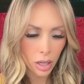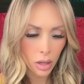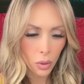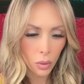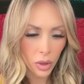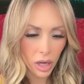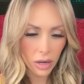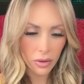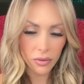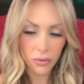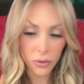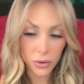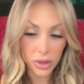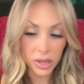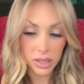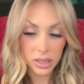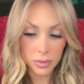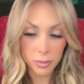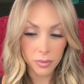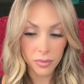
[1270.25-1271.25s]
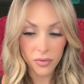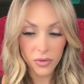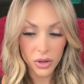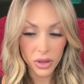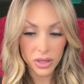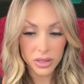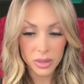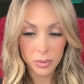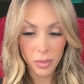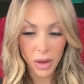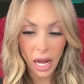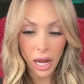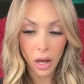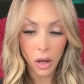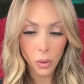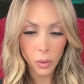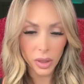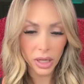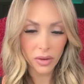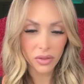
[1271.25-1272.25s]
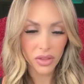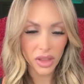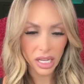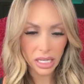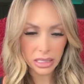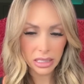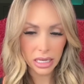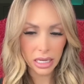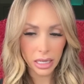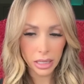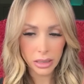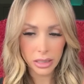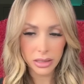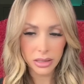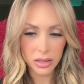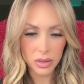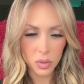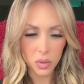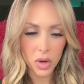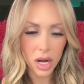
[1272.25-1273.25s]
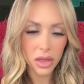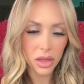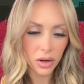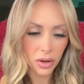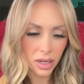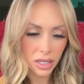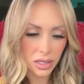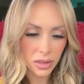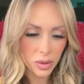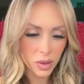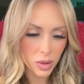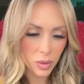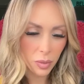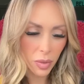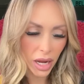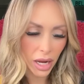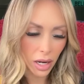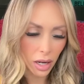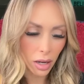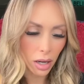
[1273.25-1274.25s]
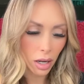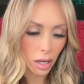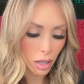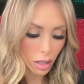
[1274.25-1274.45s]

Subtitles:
Whatever for this male, whatever they did, this is why they're in despair.